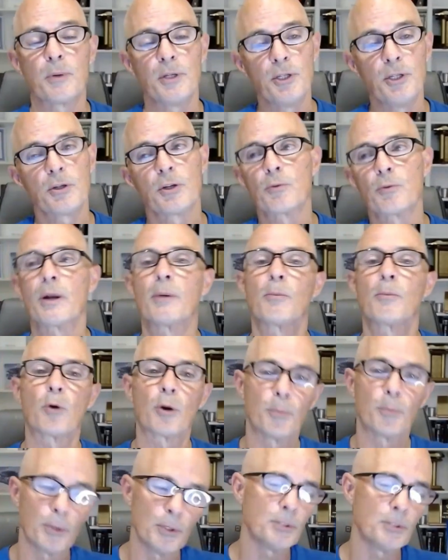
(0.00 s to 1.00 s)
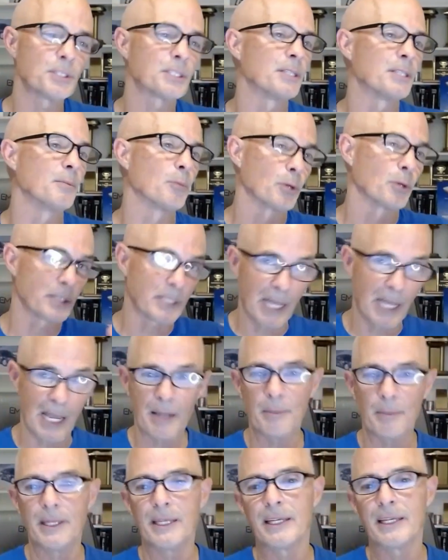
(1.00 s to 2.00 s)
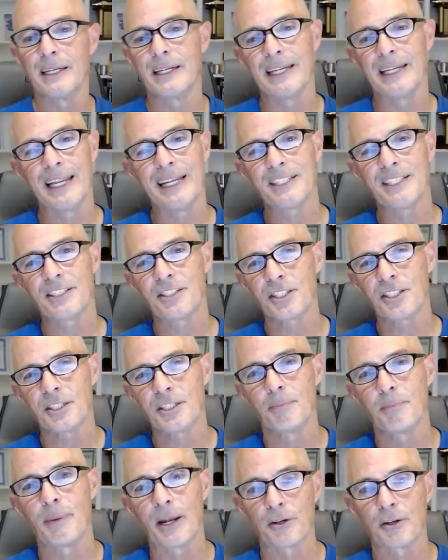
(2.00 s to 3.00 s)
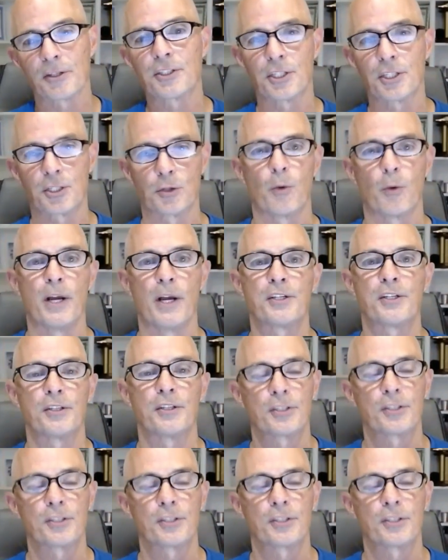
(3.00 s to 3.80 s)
but you can run more boosts and more timing, and it's just a better situation.